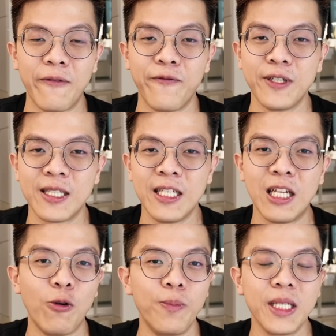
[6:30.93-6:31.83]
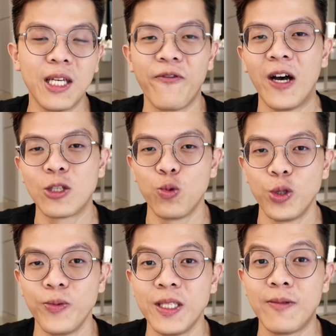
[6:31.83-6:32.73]
And firstly, that will be gift cards,
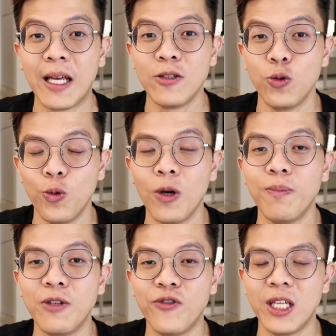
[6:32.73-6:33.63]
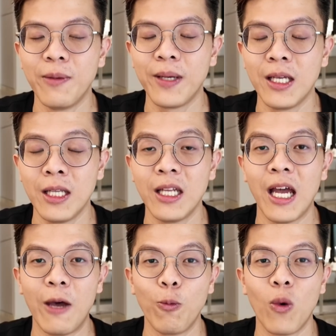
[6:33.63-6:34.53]
which means that you will be redeeming it
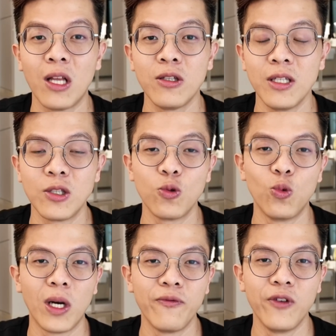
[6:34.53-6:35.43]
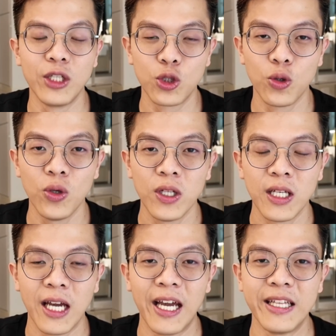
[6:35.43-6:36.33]
at 1:1 ratio,
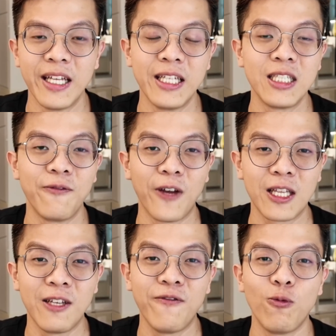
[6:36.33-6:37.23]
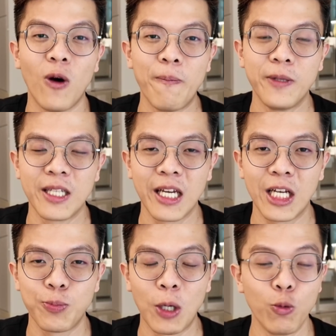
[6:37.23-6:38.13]
and that is effective 1%
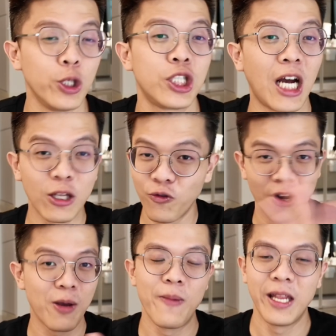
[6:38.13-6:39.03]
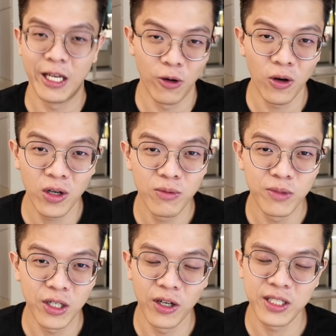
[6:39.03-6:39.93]
cashback, which I don't recommend at all
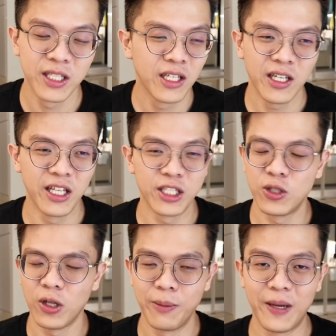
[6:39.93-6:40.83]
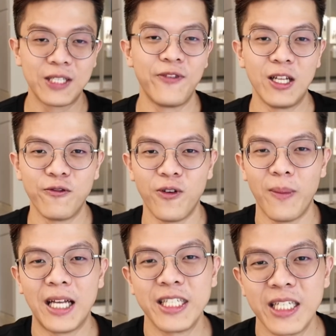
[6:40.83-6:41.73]
because it is not the best value for
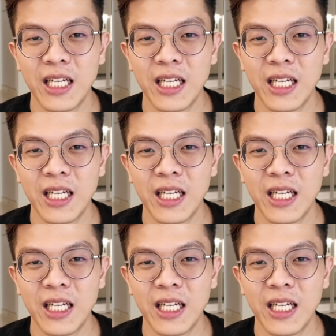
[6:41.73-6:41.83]
money.